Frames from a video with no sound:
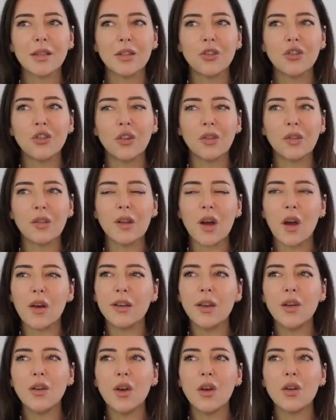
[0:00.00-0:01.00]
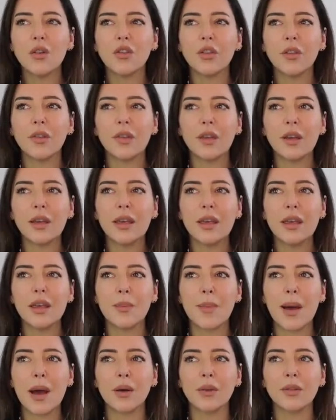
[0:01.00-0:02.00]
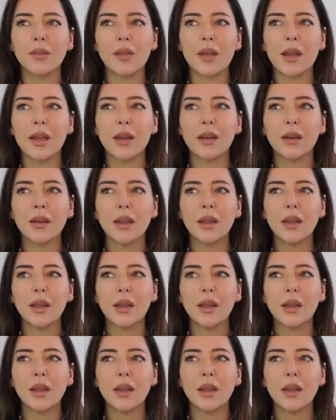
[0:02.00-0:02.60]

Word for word: just, I don't know, just thinking about it,